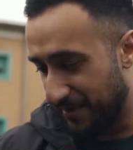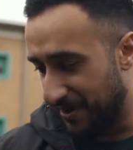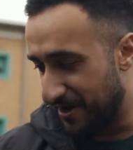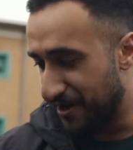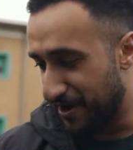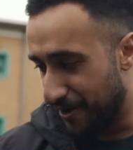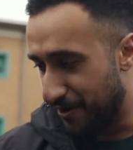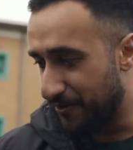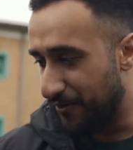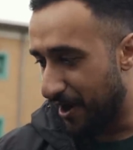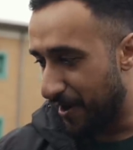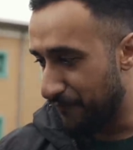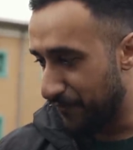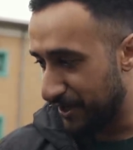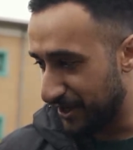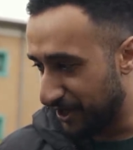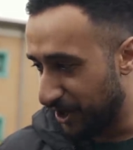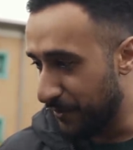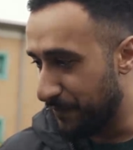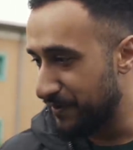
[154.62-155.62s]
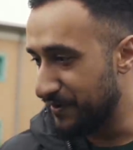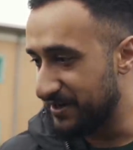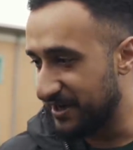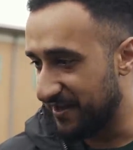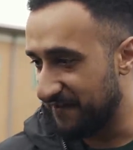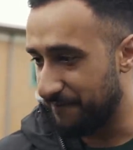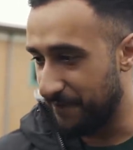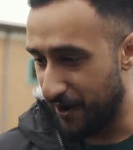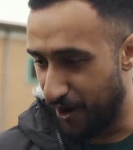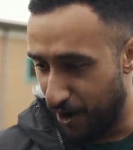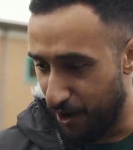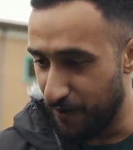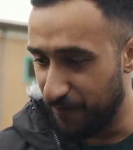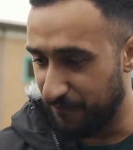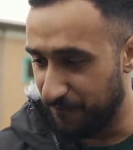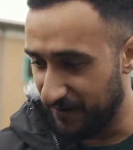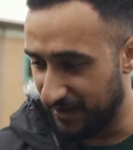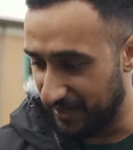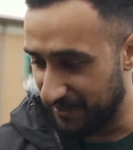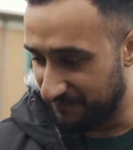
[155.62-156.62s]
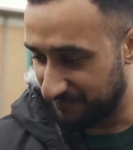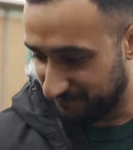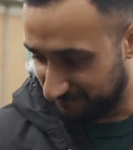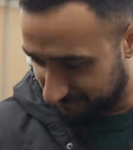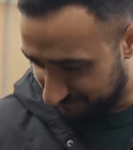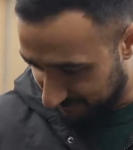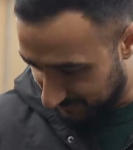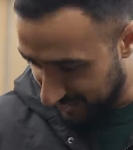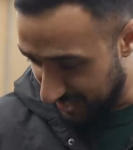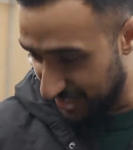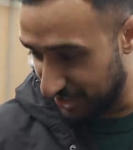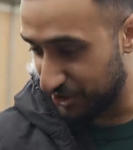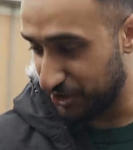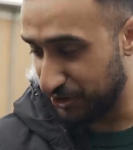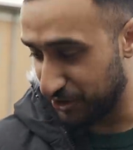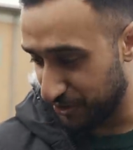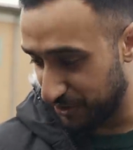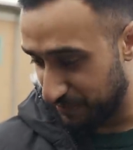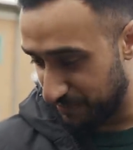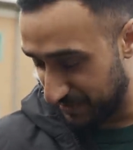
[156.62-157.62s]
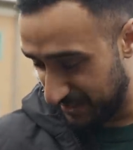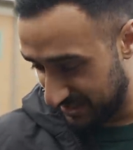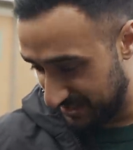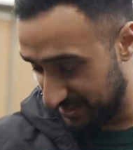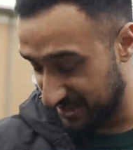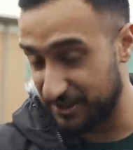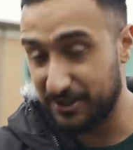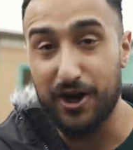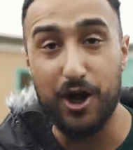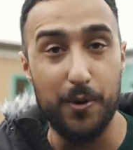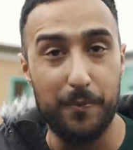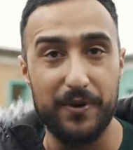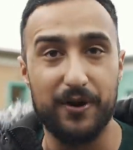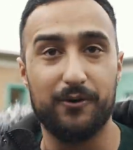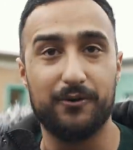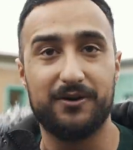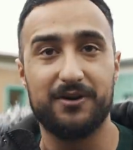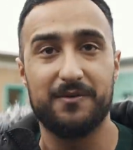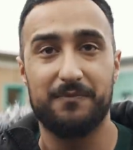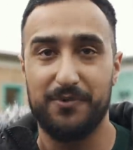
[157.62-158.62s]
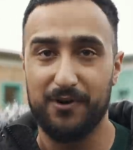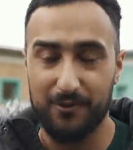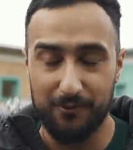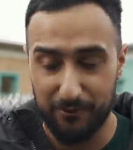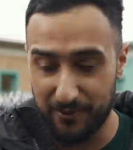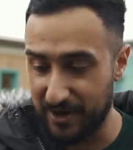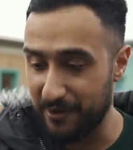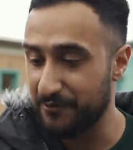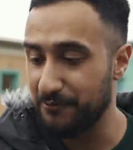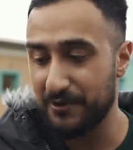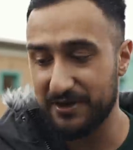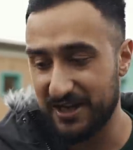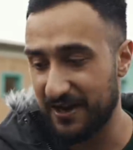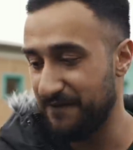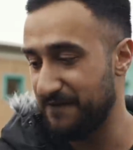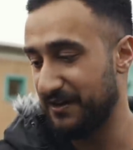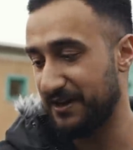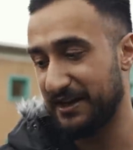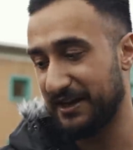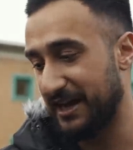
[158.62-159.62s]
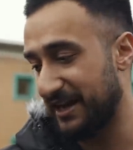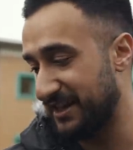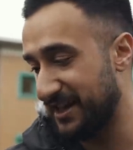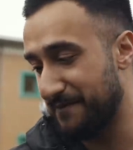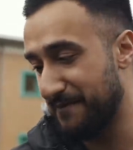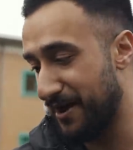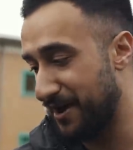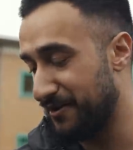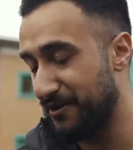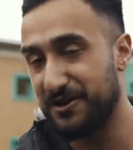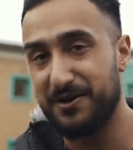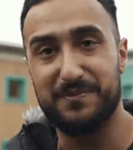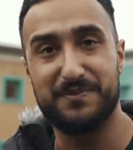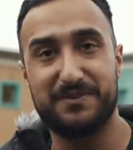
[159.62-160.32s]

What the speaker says: But no, I'm running open diff, but hopefully it should. It's a slow build, but we're definitely going to get there, man. 100%.